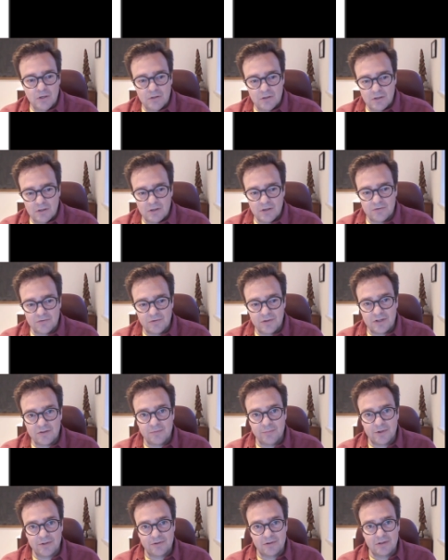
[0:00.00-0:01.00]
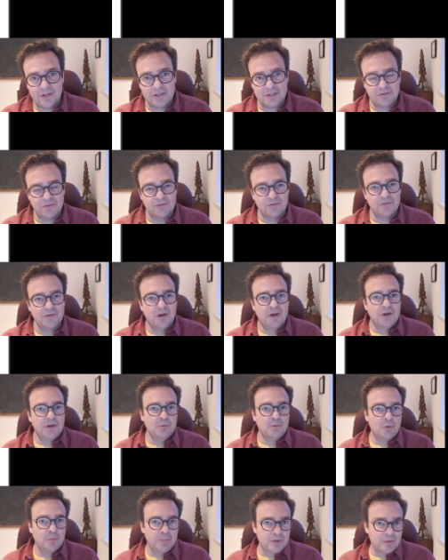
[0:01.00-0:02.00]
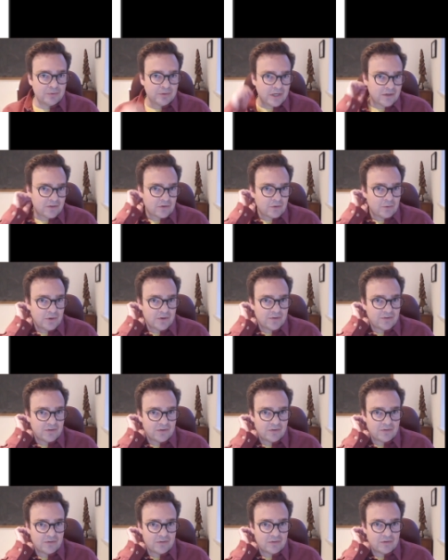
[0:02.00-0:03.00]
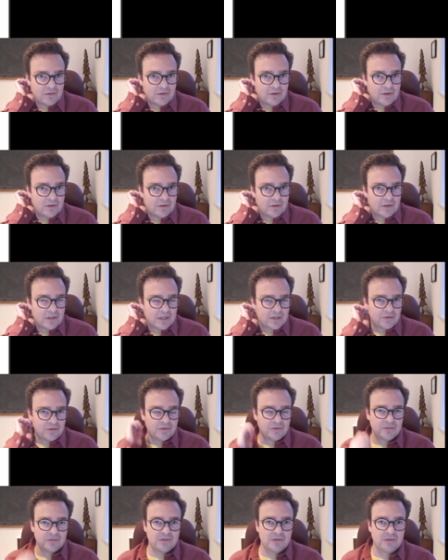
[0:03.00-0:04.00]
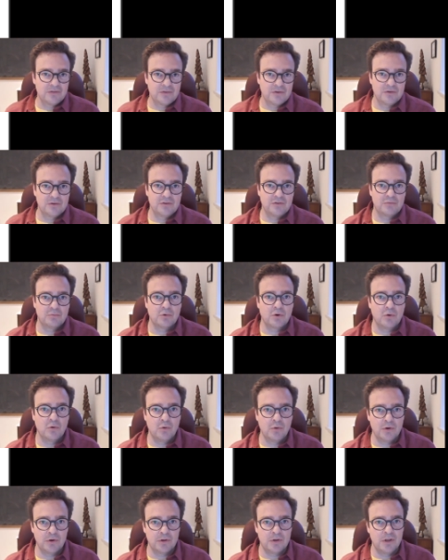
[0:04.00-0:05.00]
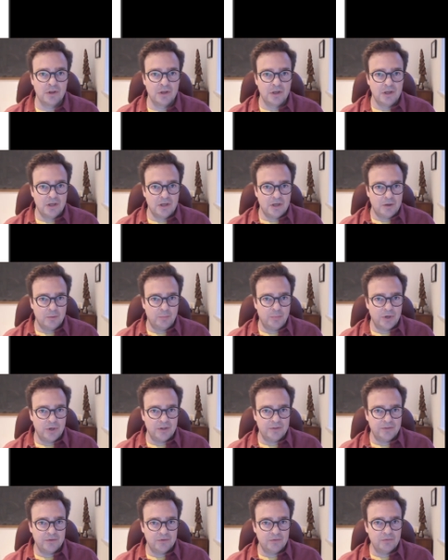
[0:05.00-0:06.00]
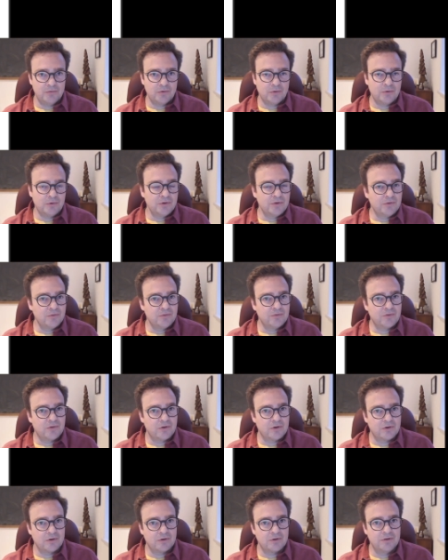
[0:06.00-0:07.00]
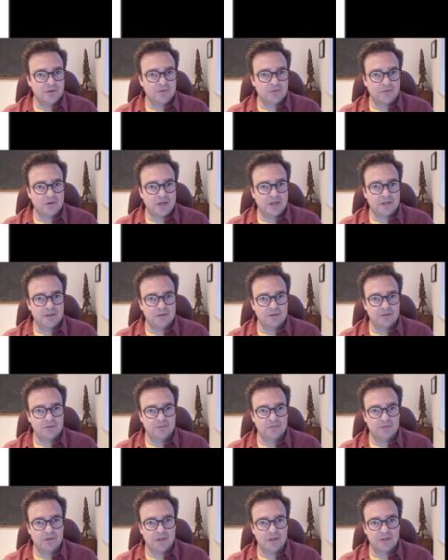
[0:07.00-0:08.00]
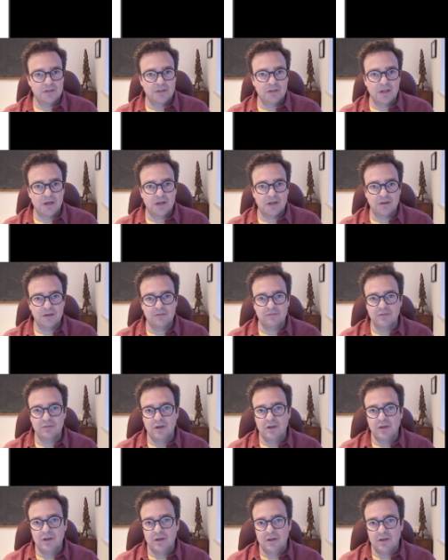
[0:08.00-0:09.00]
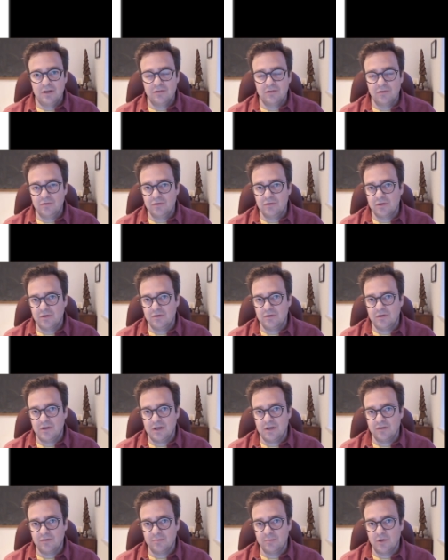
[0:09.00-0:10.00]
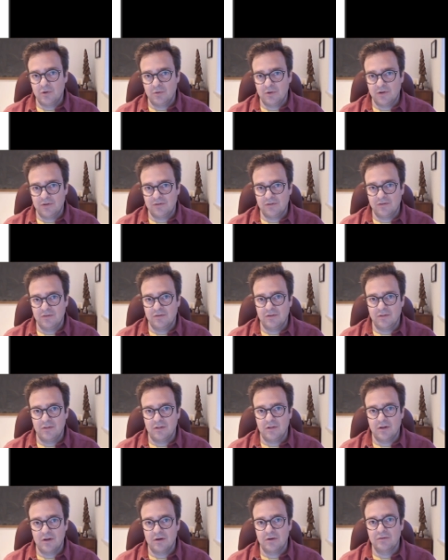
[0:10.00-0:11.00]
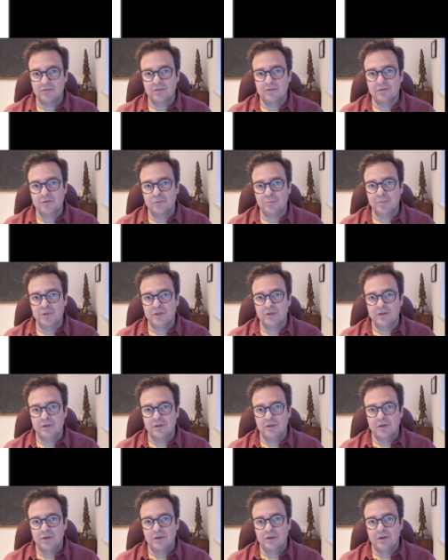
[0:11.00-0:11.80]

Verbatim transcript: uh, so that's about the lectures you won't be able to ask questions in the lectures since they're just recorded but the tutorials are interactive and live. And so you can ask me questions in there. It's a little bit